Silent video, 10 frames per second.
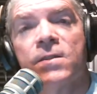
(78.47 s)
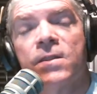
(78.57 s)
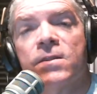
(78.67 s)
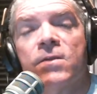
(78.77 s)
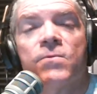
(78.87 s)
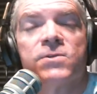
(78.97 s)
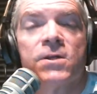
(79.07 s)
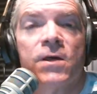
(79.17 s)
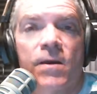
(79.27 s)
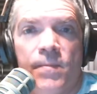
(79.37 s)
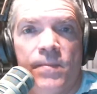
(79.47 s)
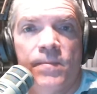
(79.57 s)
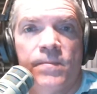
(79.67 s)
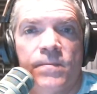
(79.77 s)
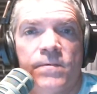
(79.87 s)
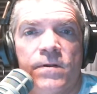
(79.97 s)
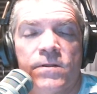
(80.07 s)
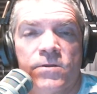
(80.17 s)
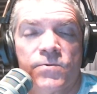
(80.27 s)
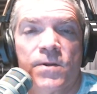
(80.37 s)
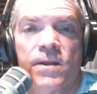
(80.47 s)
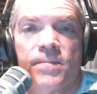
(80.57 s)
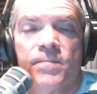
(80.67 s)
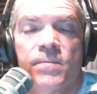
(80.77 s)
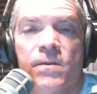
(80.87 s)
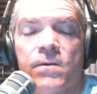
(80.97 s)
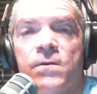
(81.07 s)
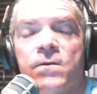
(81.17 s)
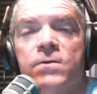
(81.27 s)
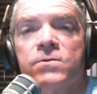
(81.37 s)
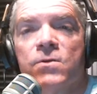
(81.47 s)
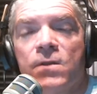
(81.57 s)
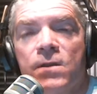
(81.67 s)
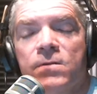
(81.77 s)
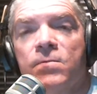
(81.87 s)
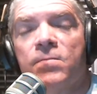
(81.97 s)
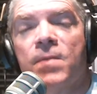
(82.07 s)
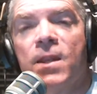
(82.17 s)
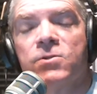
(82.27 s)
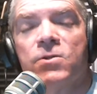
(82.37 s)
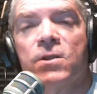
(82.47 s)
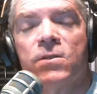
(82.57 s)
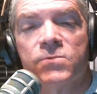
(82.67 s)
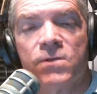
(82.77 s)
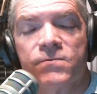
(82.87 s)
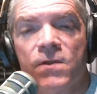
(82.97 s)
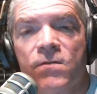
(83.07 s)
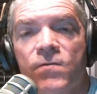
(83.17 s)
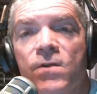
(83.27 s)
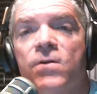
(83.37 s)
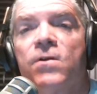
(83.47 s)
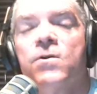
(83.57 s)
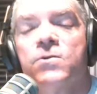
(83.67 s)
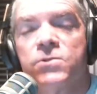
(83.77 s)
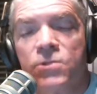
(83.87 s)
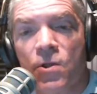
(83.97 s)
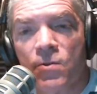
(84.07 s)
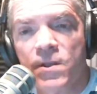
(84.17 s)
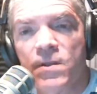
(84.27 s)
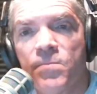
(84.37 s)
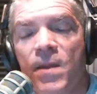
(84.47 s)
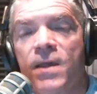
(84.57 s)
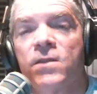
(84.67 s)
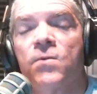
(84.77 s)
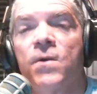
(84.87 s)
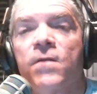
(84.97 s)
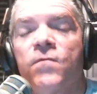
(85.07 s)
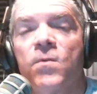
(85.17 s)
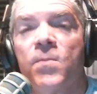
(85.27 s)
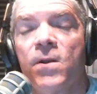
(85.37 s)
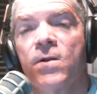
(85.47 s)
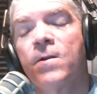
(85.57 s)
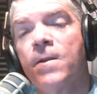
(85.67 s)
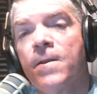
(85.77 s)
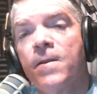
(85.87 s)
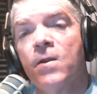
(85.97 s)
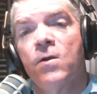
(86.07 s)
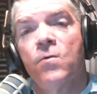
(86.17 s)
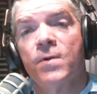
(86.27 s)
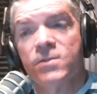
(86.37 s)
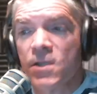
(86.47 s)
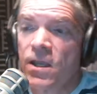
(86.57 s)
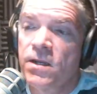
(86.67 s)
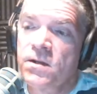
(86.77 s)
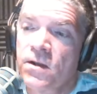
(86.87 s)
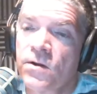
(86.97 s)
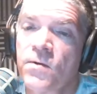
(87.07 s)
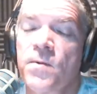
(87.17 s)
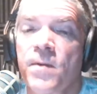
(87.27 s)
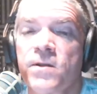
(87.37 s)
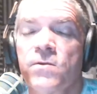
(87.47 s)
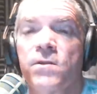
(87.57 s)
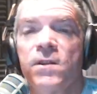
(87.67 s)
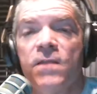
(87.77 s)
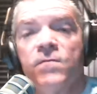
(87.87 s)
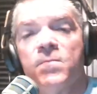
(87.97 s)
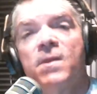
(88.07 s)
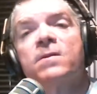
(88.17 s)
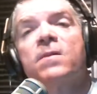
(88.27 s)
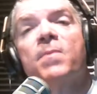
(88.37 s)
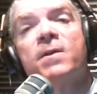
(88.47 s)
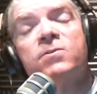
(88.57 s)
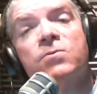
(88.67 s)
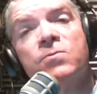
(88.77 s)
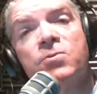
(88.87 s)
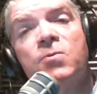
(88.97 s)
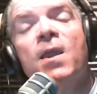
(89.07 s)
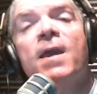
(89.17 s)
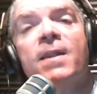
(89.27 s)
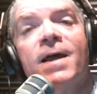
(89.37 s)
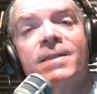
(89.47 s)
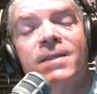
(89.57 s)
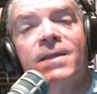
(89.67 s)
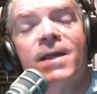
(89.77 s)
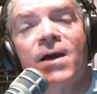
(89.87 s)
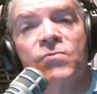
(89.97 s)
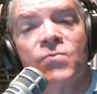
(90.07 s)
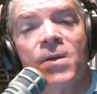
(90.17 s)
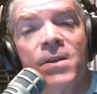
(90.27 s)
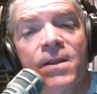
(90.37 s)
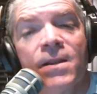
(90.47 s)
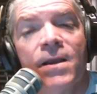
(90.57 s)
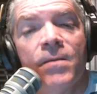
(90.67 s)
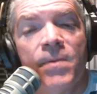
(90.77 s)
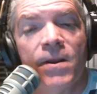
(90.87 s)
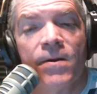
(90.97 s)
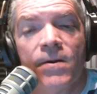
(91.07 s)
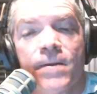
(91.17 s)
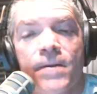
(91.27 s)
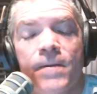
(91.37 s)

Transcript: that there was a cub in the tree. So they managed to get themselves out of there, slowly backing away from the bear. Once again, a reminder that even being on a bicycle, you cannot outrun a bear.